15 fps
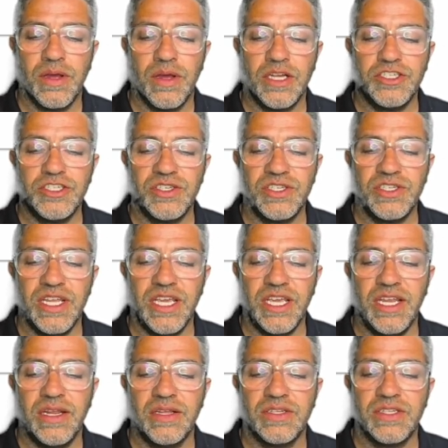I just
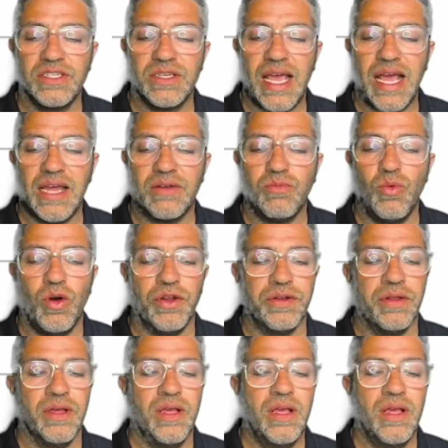need to add 1.